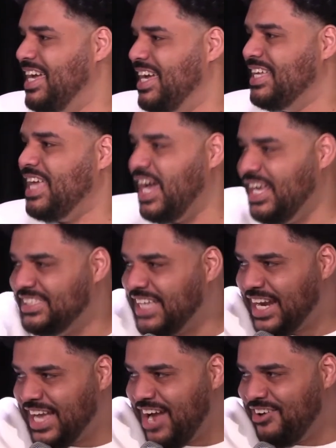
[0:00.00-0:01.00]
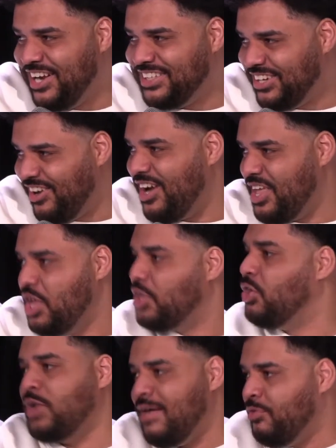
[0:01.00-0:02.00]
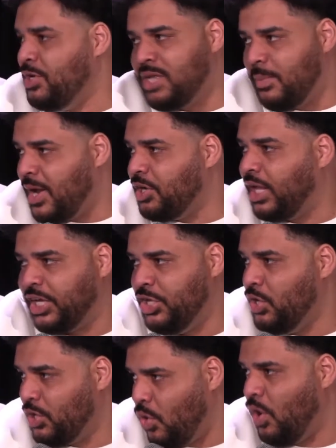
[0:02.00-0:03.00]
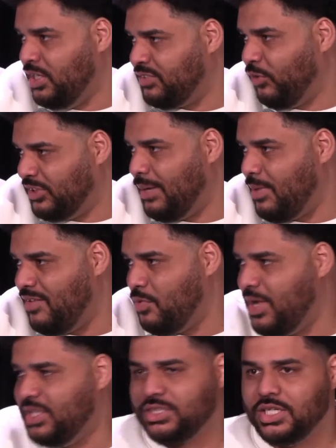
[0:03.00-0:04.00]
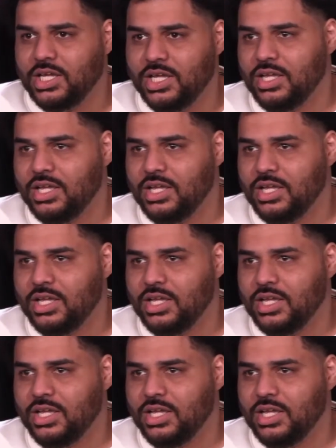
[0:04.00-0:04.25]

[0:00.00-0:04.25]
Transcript: Yeah, he's that guy right there. You're never in there, man. You're like a unicorn. It's the first time I ever mentioned.